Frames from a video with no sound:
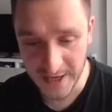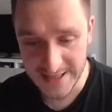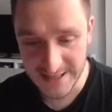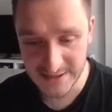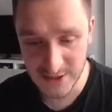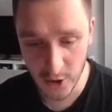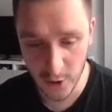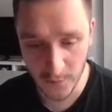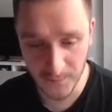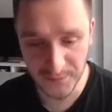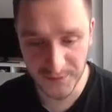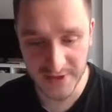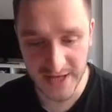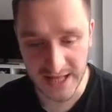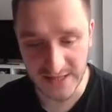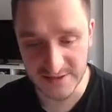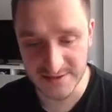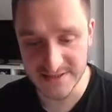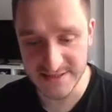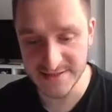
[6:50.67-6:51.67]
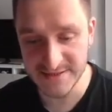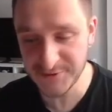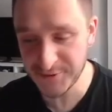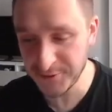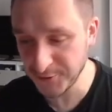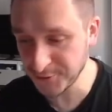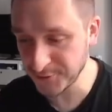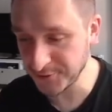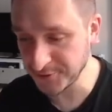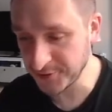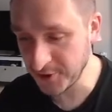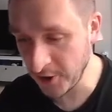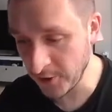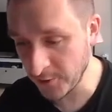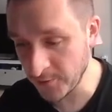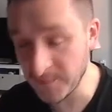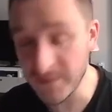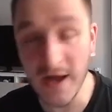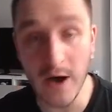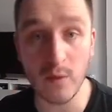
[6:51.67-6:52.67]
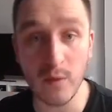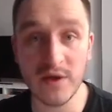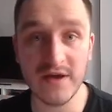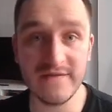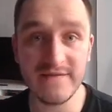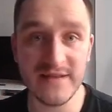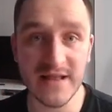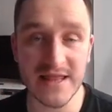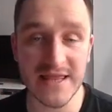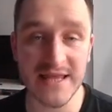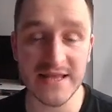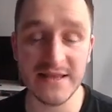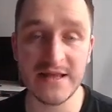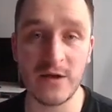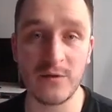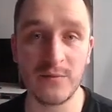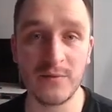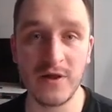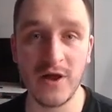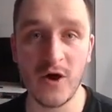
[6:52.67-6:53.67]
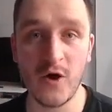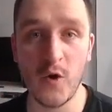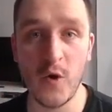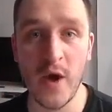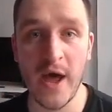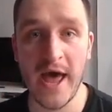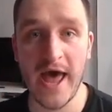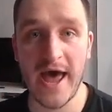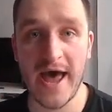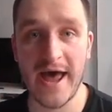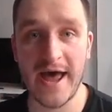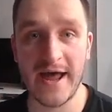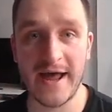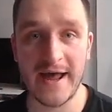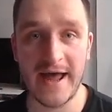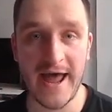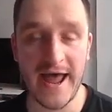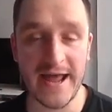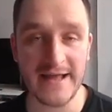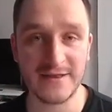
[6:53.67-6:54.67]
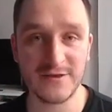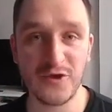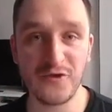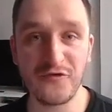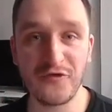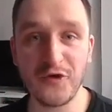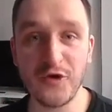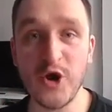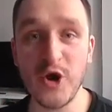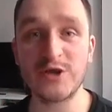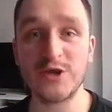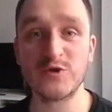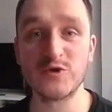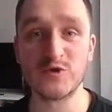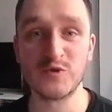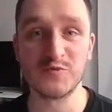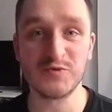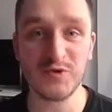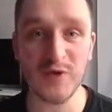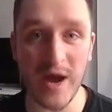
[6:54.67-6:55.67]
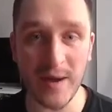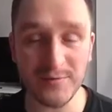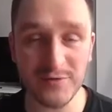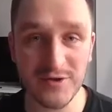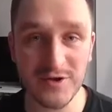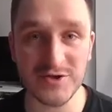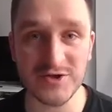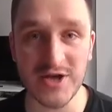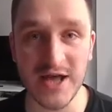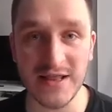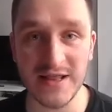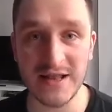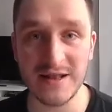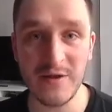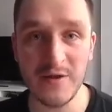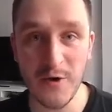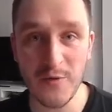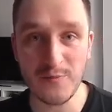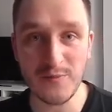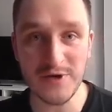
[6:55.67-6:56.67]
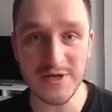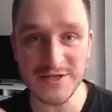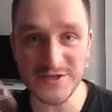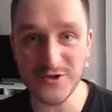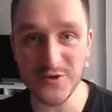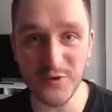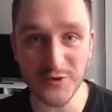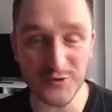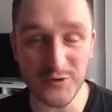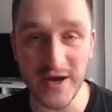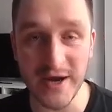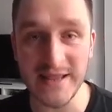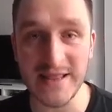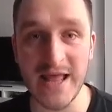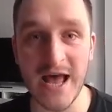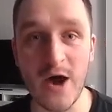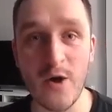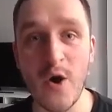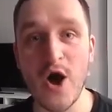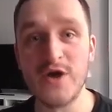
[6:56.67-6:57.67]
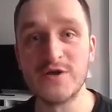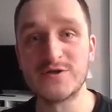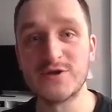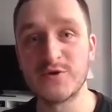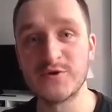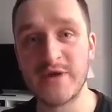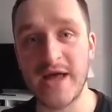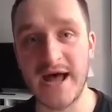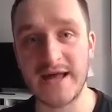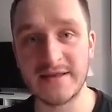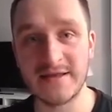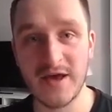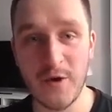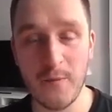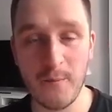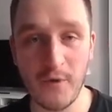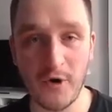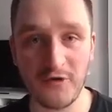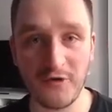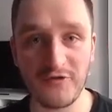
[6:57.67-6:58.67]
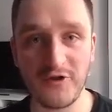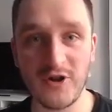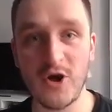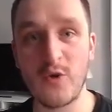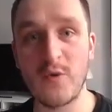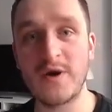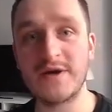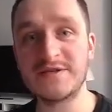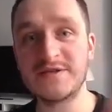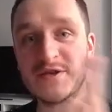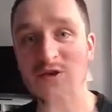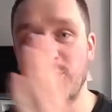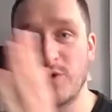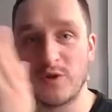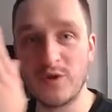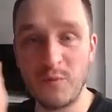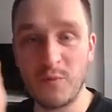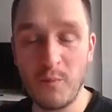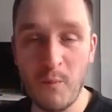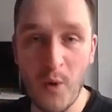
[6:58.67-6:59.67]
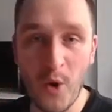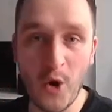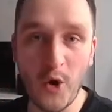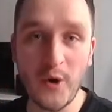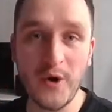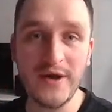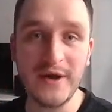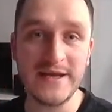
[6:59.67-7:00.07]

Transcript: So the address is dune.com. I will give the link down below. And don't forget to subscribe to the channel. Please do it right now so that more followers equal more